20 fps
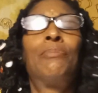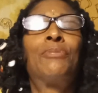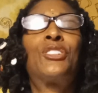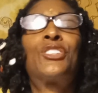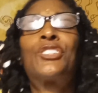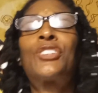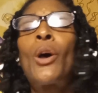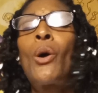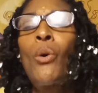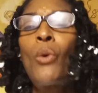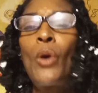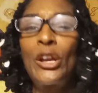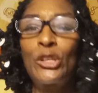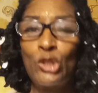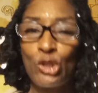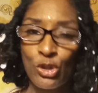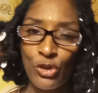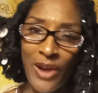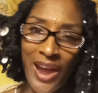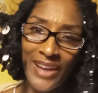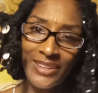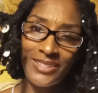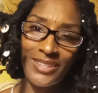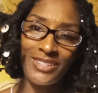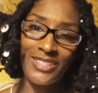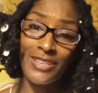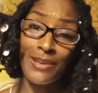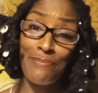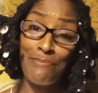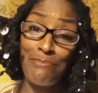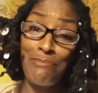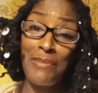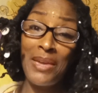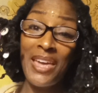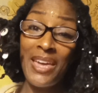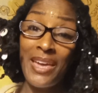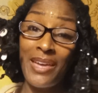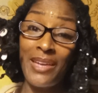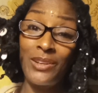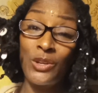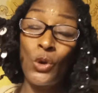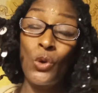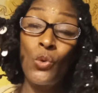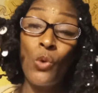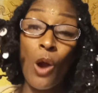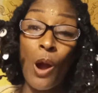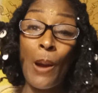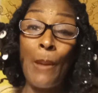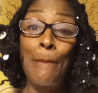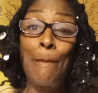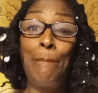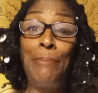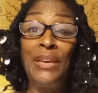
so attracted to men who are